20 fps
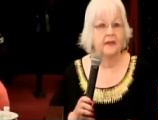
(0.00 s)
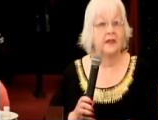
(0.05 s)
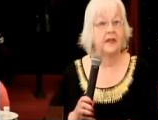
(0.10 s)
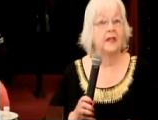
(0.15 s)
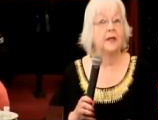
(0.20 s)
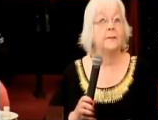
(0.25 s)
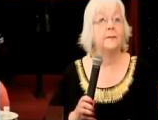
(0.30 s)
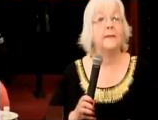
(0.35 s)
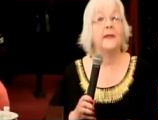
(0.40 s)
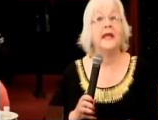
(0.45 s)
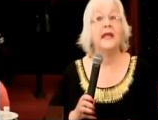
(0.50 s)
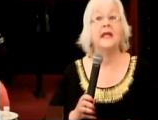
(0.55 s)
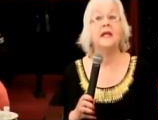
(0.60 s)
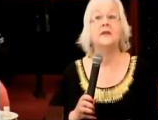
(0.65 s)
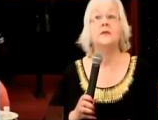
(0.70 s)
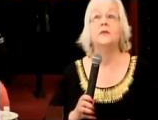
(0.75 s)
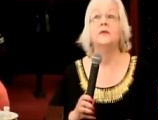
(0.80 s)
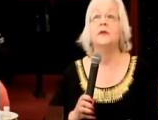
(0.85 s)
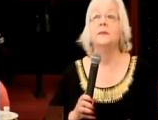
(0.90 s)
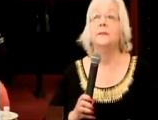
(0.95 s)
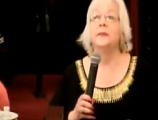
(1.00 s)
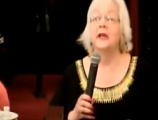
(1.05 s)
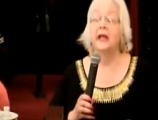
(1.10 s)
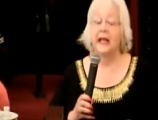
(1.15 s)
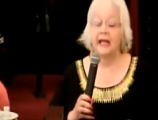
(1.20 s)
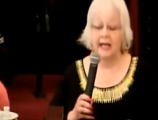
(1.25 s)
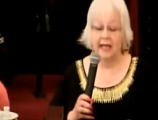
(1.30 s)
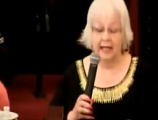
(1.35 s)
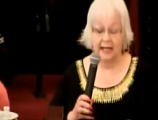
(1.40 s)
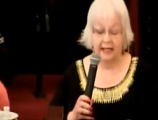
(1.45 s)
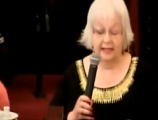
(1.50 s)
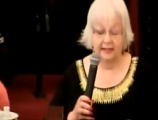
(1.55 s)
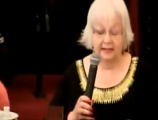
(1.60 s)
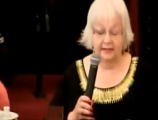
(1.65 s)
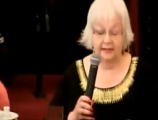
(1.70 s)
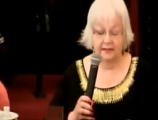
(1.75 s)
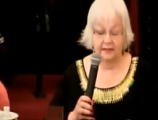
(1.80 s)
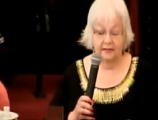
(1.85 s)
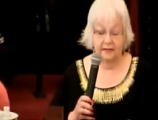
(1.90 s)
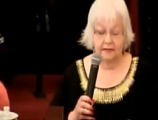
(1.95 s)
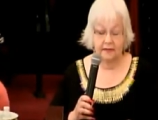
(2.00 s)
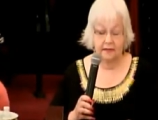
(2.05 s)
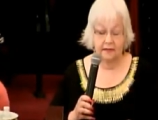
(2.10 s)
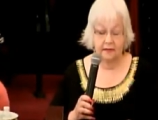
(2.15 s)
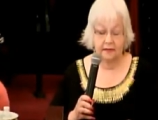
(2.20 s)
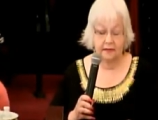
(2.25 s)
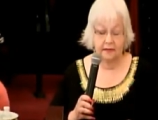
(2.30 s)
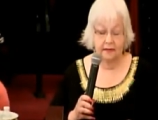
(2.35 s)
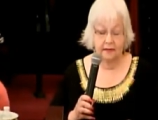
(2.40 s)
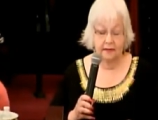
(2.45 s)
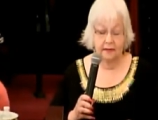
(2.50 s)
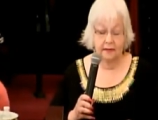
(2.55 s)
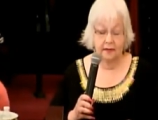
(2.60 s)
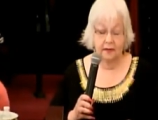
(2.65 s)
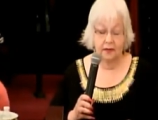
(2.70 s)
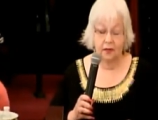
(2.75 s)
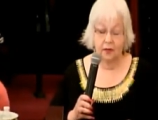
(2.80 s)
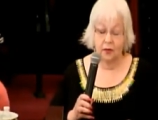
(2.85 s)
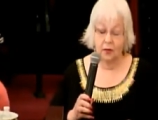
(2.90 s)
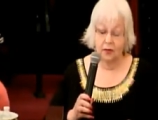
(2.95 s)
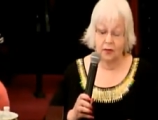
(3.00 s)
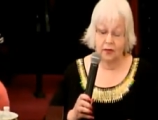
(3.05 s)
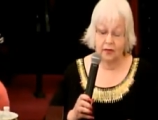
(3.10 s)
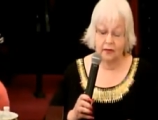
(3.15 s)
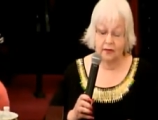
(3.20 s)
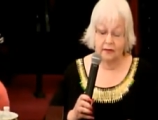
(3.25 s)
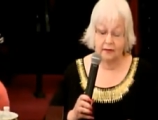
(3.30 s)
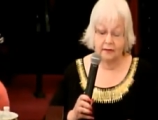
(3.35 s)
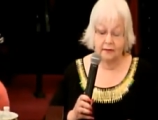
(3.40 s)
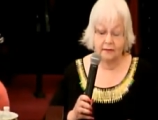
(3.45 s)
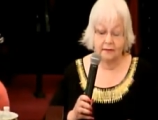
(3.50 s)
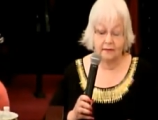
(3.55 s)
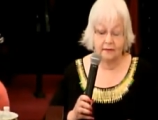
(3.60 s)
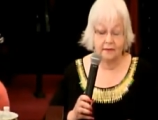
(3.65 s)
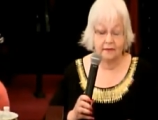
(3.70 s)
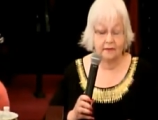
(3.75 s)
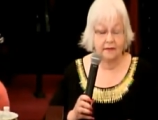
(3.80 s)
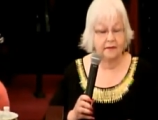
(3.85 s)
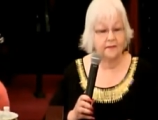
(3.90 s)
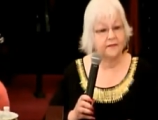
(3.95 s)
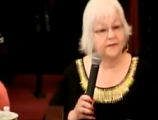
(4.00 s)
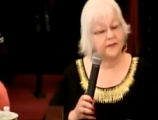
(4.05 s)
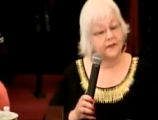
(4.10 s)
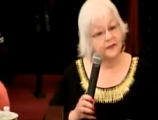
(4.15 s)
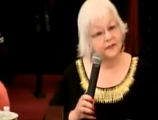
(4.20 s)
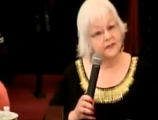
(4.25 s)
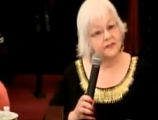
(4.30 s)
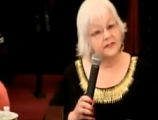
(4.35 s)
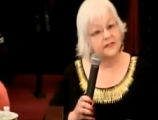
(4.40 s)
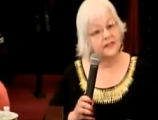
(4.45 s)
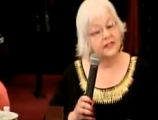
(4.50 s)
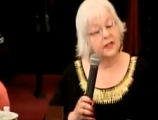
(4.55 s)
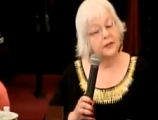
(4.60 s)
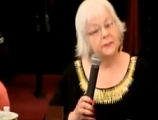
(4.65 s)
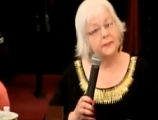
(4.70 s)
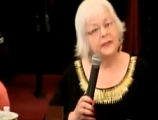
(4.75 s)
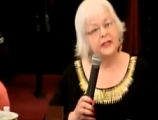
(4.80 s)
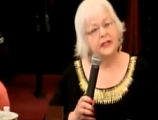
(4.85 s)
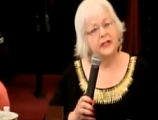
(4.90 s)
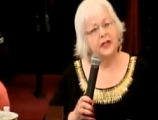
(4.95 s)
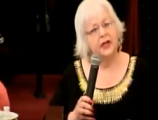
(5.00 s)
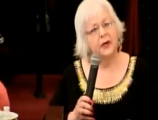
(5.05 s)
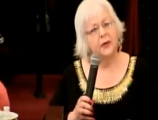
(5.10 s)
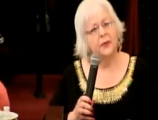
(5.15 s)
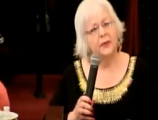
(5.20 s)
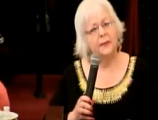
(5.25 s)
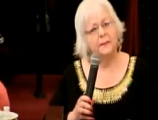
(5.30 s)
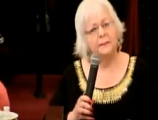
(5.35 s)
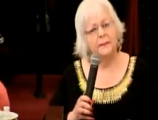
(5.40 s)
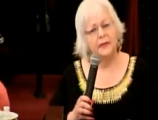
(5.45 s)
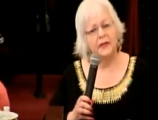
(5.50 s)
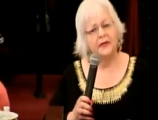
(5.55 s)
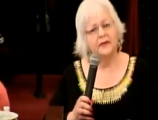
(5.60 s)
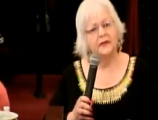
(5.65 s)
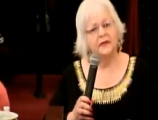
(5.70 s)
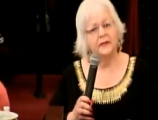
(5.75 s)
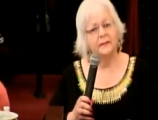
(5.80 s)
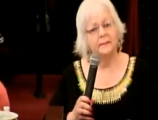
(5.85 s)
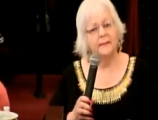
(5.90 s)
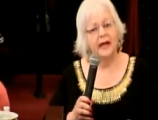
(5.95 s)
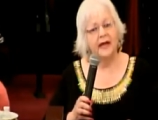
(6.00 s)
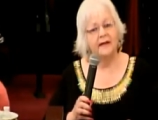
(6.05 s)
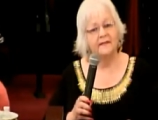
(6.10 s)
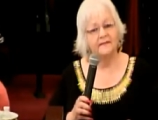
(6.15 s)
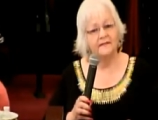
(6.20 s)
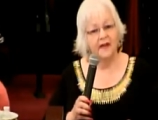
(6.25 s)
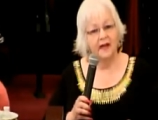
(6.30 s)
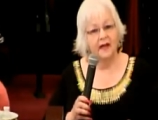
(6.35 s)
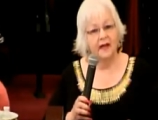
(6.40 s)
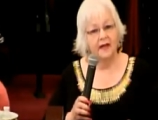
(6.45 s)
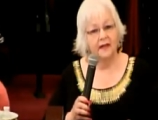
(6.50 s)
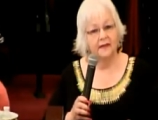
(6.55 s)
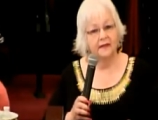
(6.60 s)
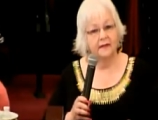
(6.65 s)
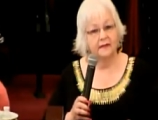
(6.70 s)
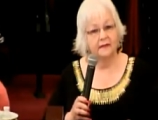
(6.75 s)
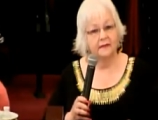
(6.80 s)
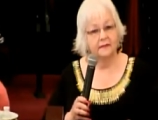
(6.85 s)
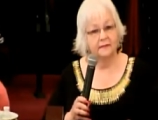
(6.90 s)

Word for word: The man replies, Lord, first let me go and bury my father.